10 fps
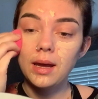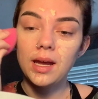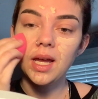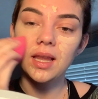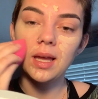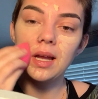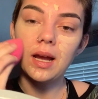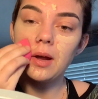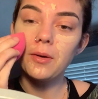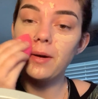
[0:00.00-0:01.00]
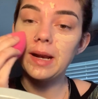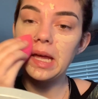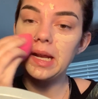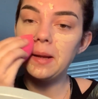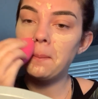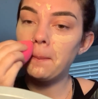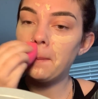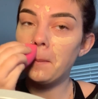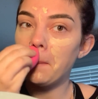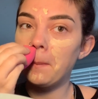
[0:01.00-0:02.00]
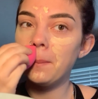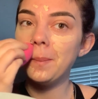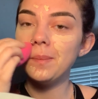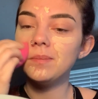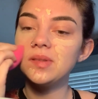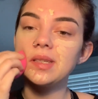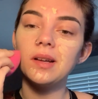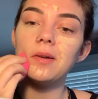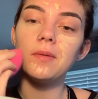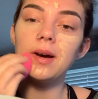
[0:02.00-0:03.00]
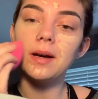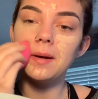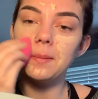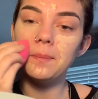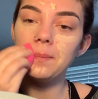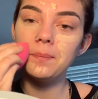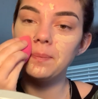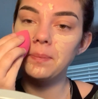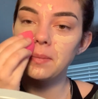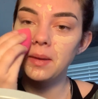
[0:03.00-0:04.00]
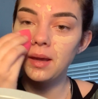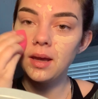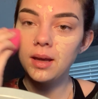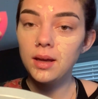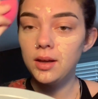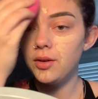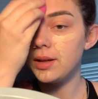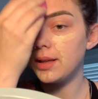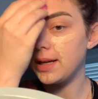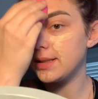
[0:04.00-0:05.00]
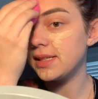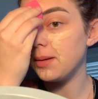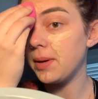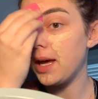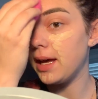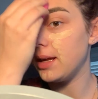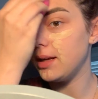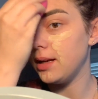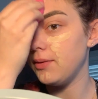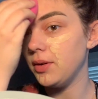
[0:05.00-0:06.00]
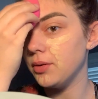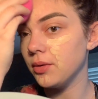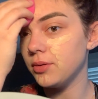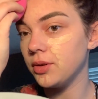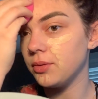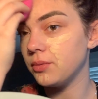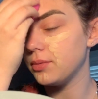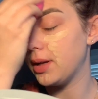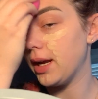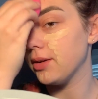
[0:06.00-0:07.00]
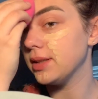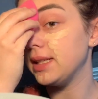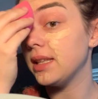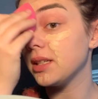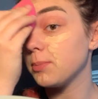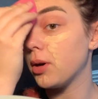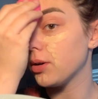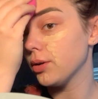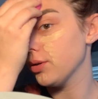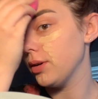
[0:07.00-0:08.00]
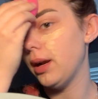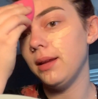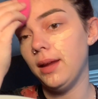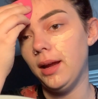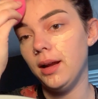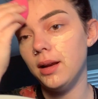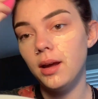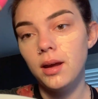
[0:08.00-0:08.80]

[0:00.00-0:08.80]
and like I don't know how to edit, so you can like skip ahead if you don't care to see this part or anything.